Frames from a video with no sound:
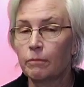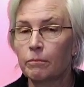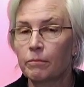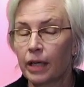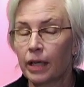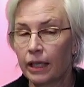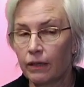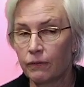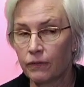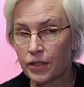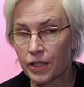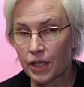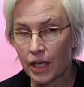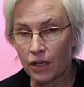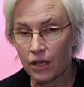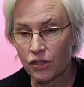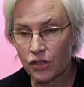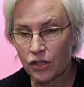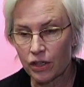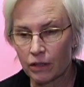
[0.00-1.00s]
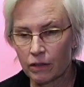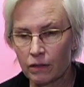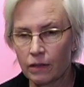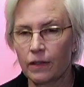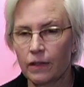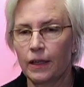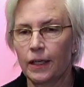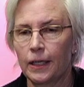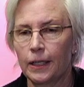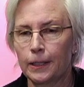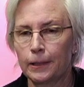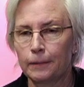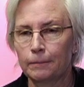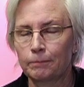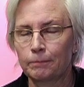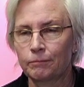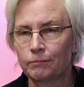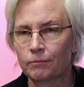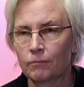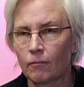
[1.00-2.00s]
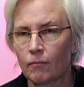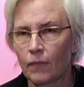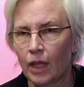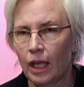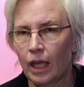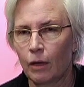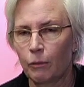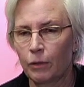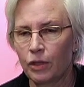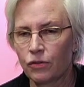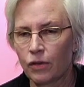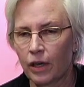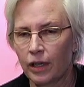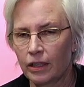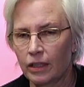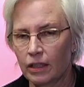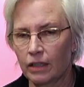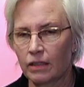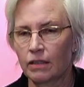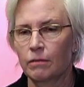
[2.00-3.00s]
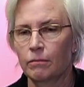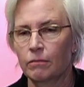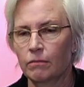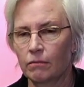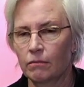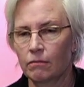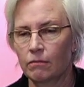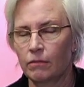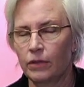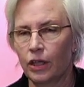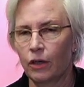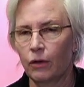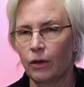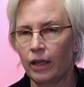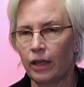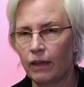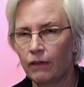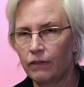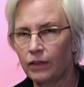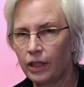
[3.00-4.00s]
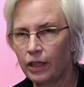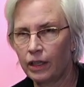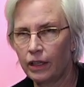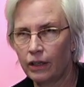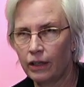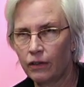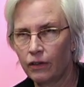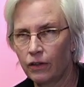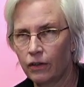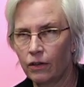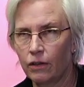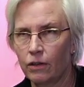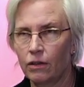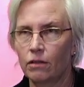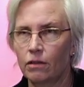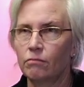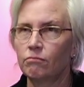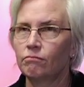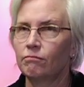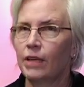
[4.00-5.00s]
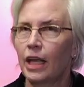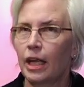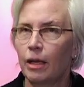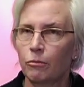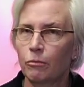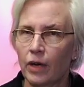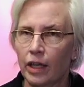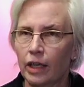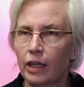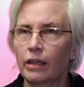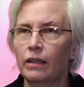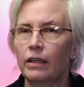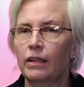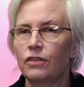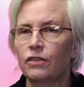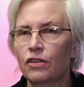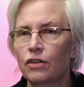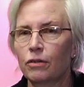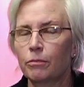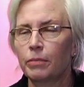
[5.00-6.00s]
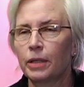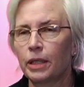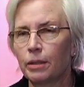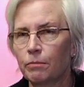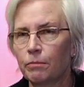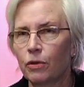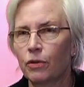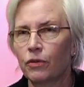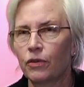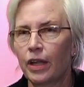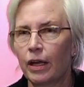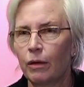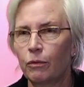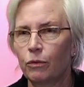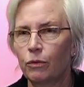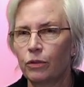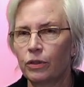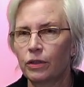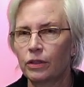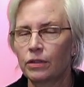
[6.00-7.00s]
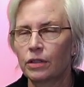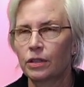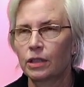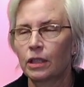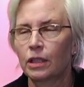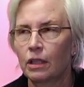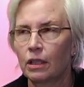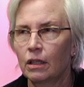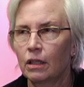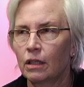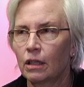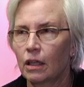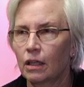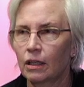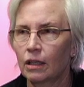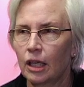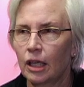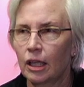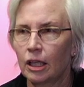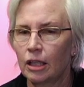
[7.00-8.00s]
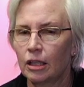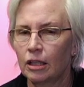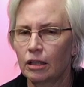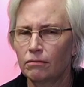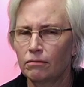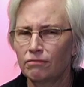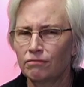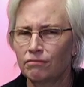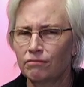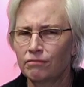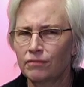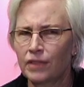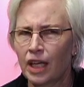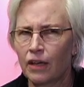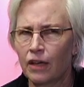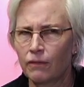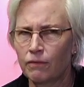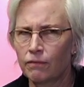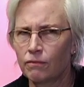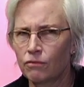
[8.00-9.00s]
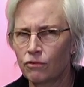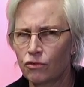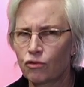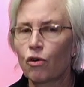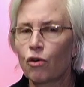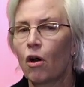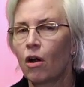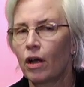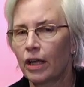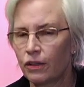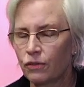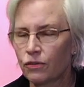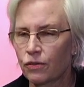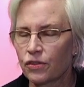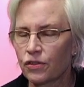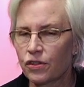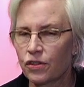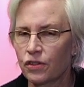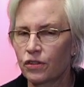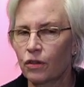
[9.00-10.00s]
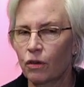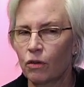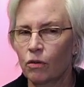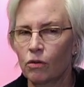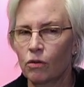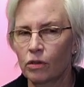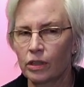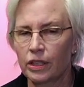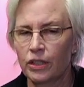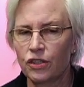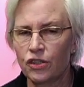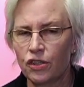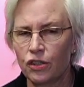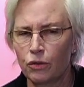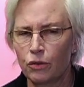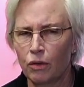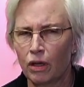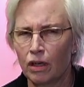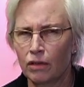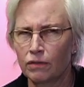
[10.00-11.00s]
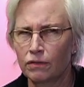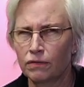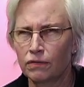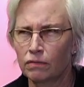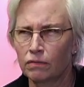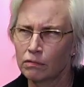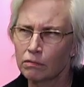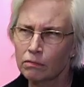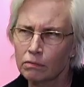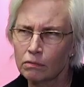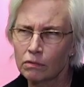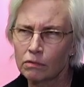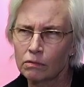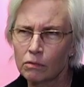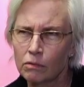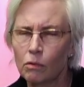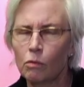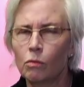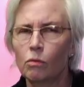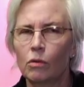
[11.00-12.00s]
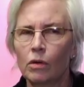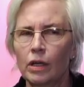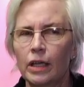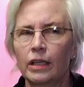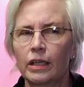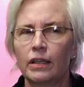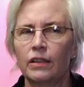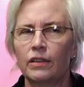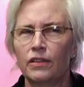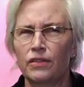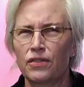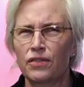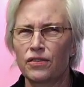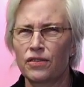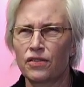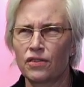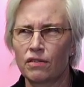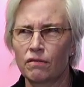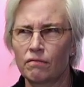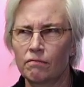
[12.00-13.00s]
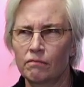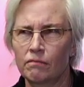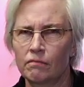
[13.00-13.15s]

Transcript: by invitation, and we tried to get some, you know, heavy hitter name recognition people that would kind of draw interest to the whole issue of what is